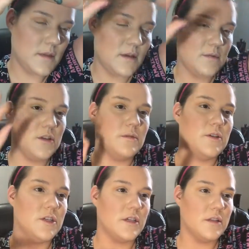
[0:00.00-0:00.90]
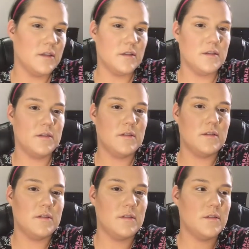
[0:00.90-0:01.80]
really wish I could.
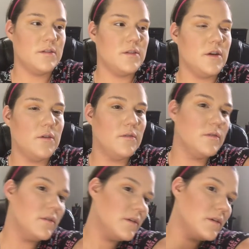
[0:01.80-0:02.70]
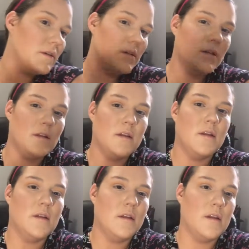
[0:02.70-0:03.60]
So
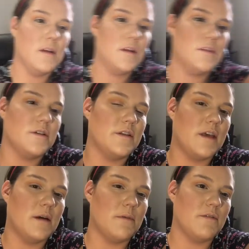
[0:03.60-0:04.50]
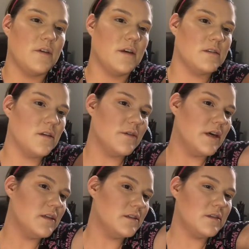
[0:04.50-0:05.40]
I'll turn the camera for you guys. All
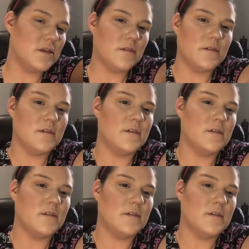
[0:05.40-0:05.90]
right, so.